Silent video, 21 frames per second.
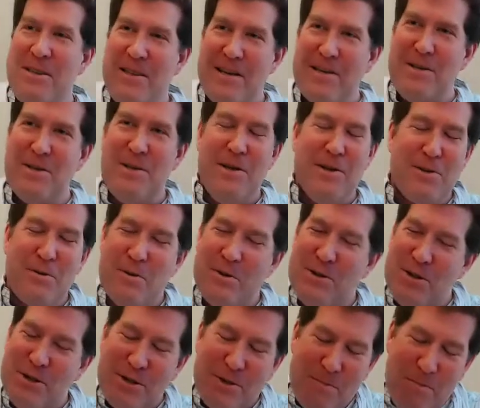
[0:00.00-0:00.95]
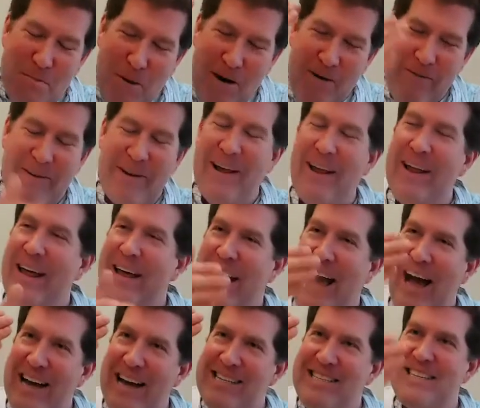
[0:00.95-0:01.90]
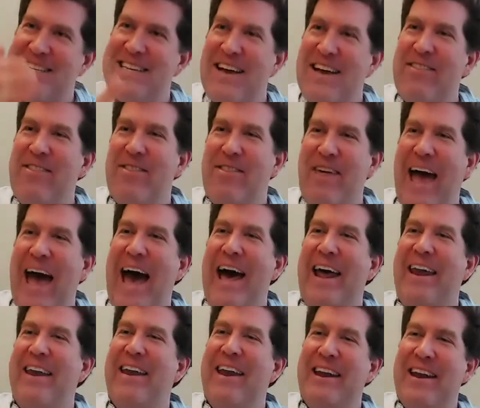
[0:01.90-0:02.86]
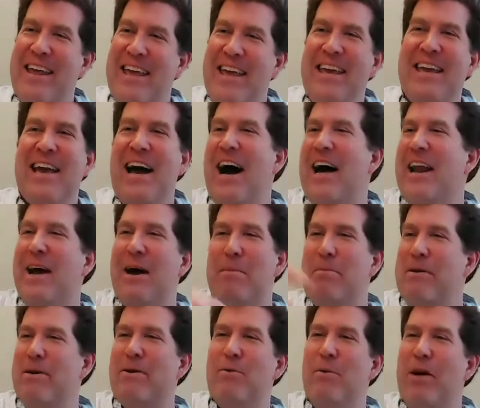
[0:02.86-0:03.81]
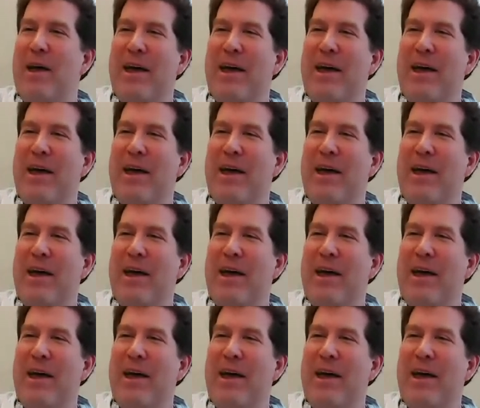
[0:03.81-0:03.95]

this was just perfect. Like I said that, and he got up and